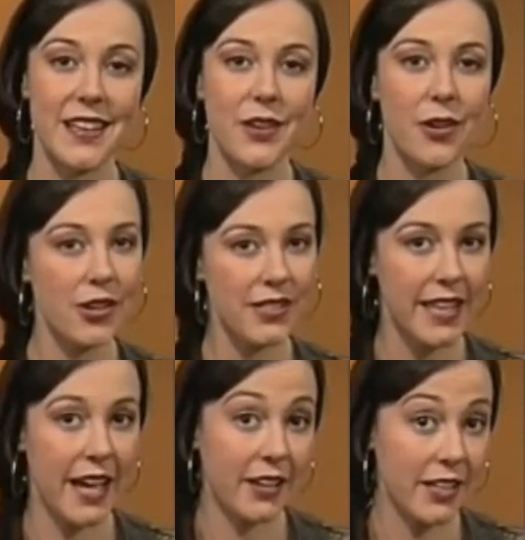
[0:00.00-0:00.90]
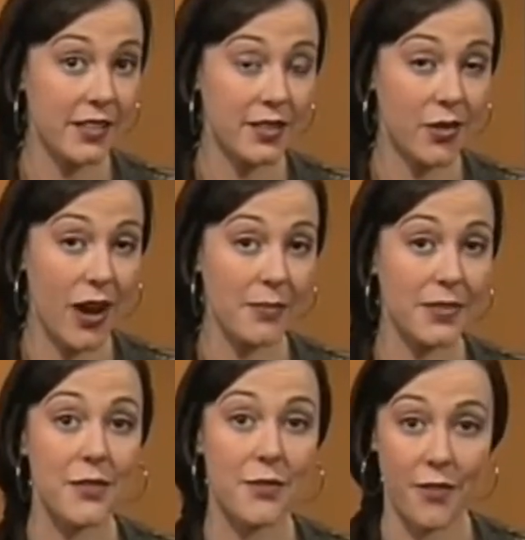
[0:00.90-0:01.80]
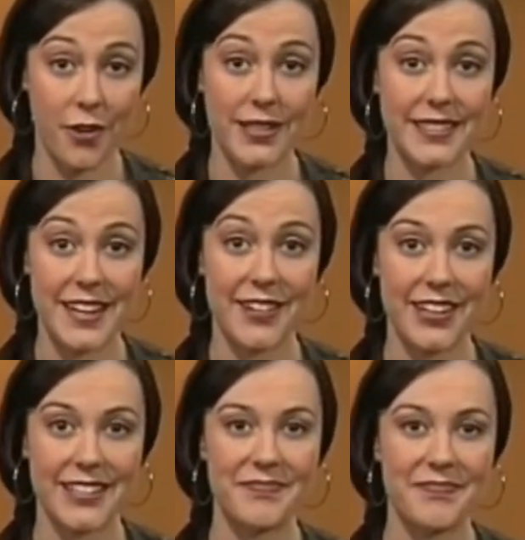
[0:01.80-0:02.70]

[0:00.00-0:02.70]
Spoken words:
Notice how he describes the forest area.